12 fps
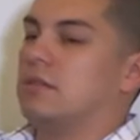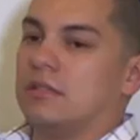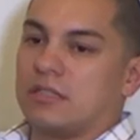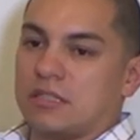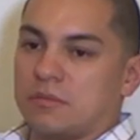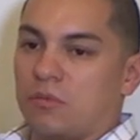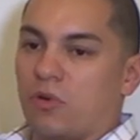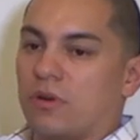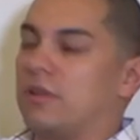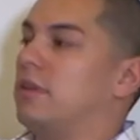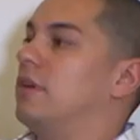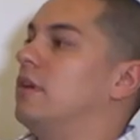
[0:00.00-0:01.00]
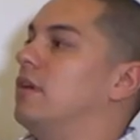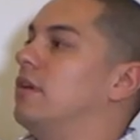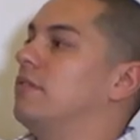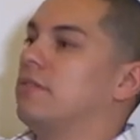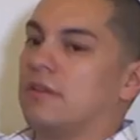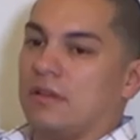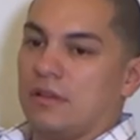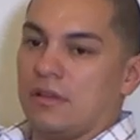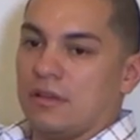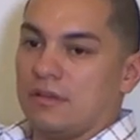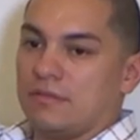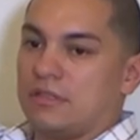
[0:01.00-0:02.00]
this is more than enough.
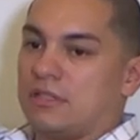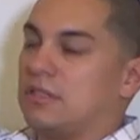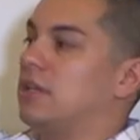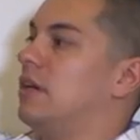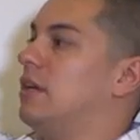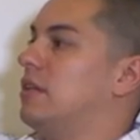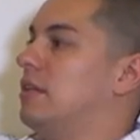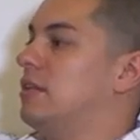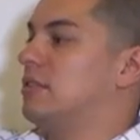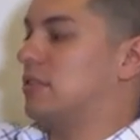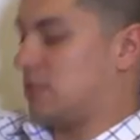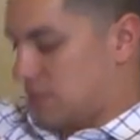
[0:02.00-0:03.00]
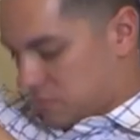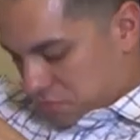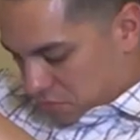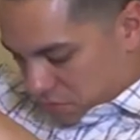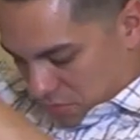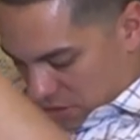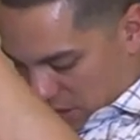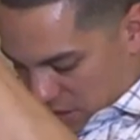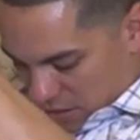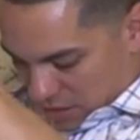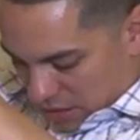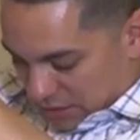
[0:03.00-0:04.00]
If you see that, this
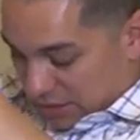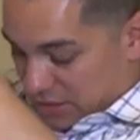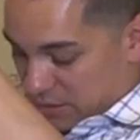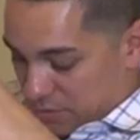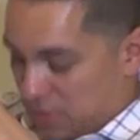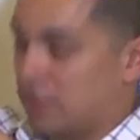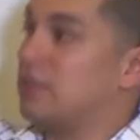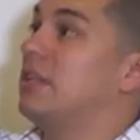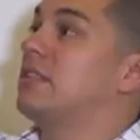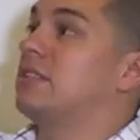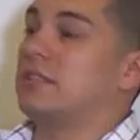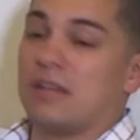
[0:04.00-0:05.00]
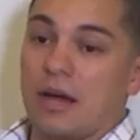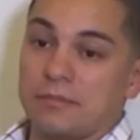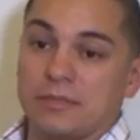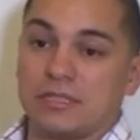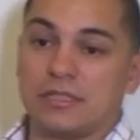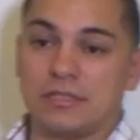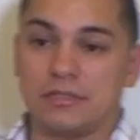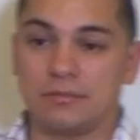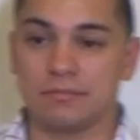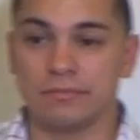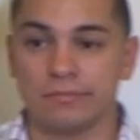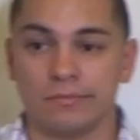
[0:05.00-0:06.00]
that's actually pro that's obviously
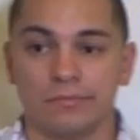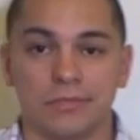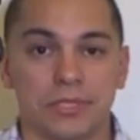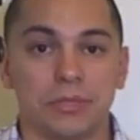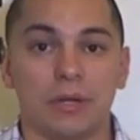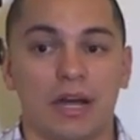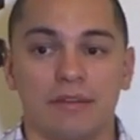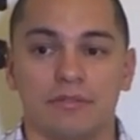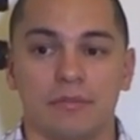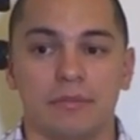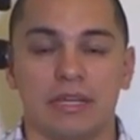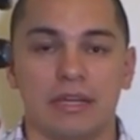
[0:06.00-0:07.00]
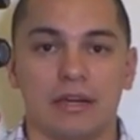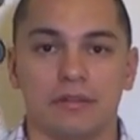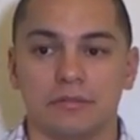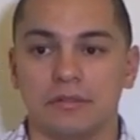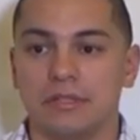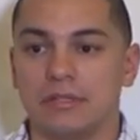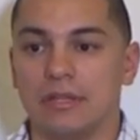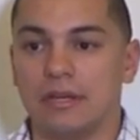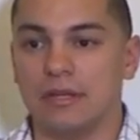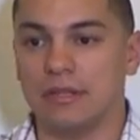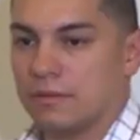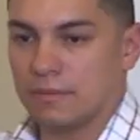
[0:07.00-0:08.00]
too high for me. I don't need that.
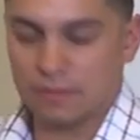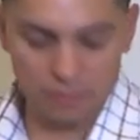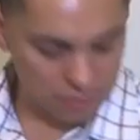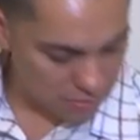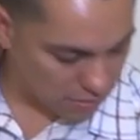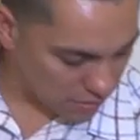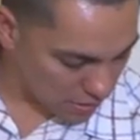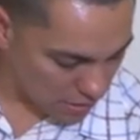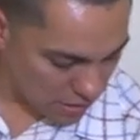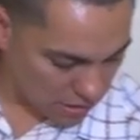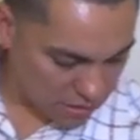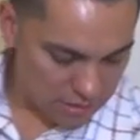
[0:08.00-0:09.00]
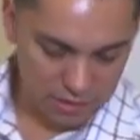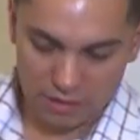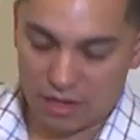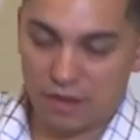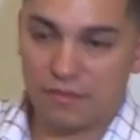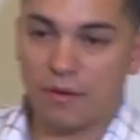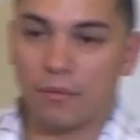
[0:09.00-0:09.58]
Now, if I